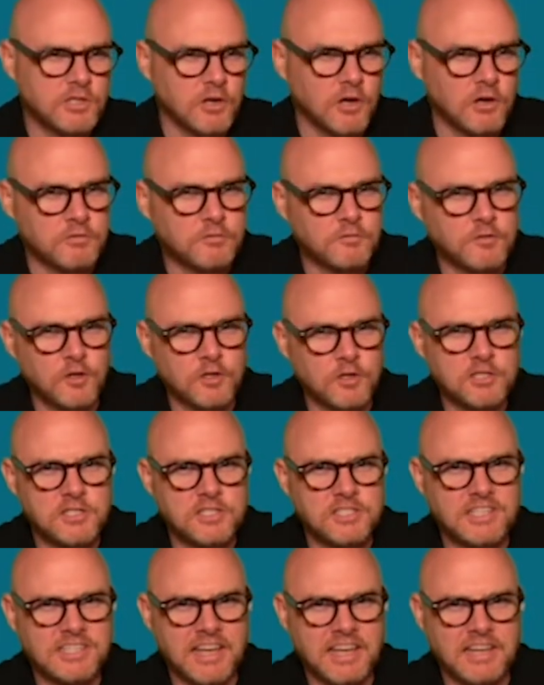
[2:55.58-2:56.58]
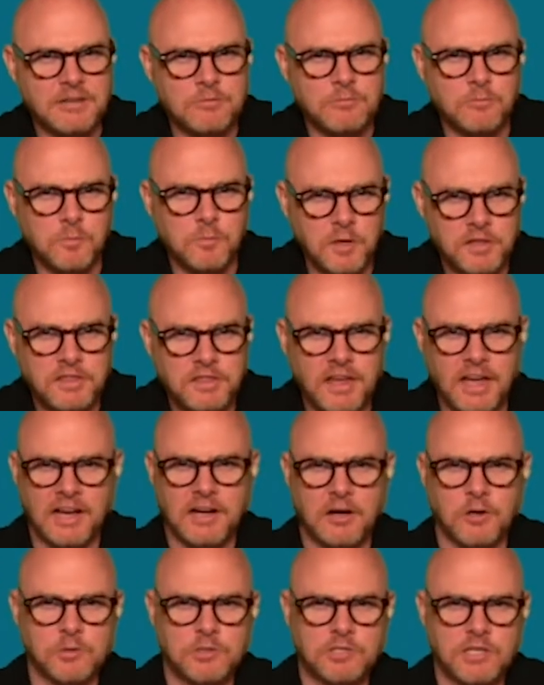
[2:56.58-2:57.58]
our first day
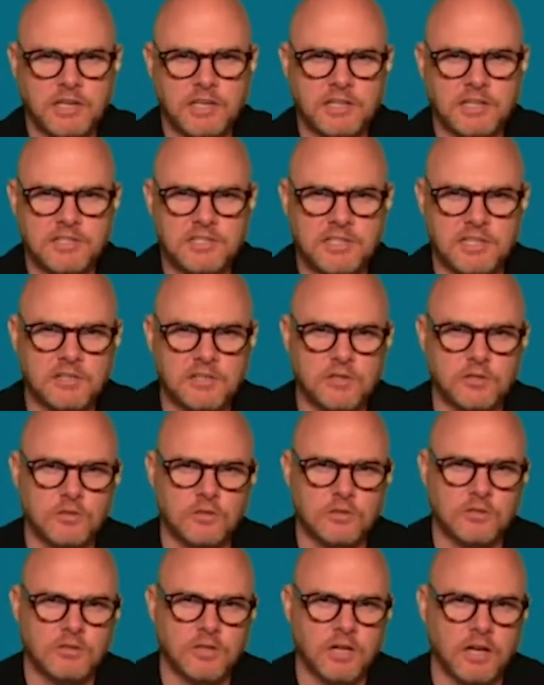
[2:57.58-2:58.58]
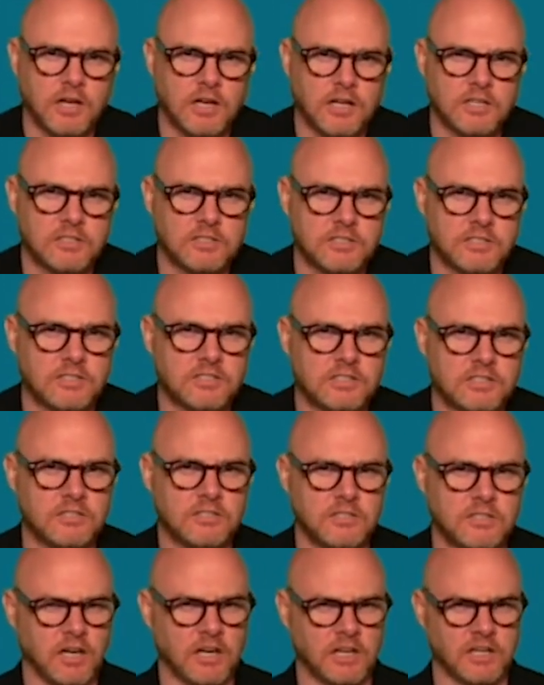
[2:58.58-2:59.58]
without a single
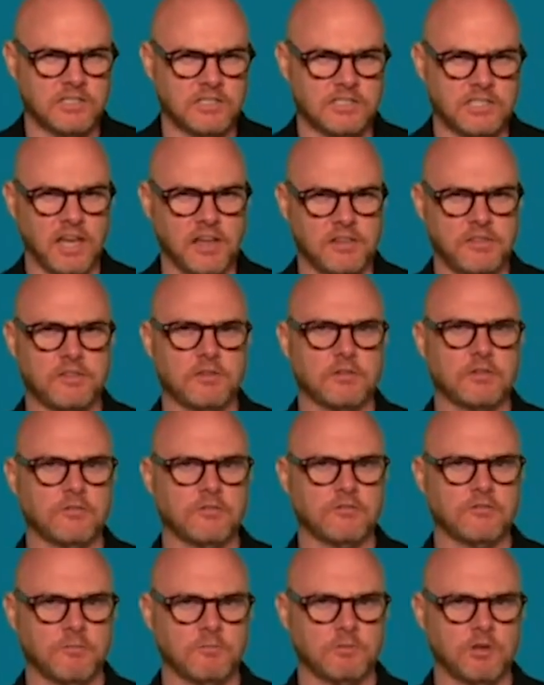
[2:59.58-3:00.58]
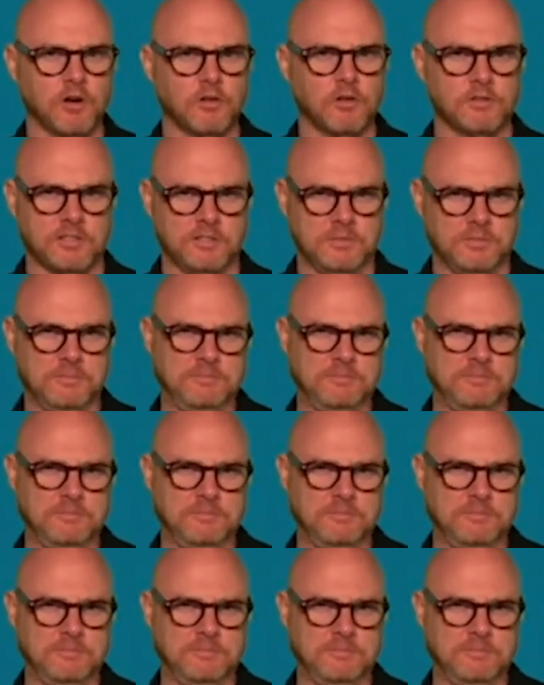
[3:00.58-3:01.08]
death from COVID.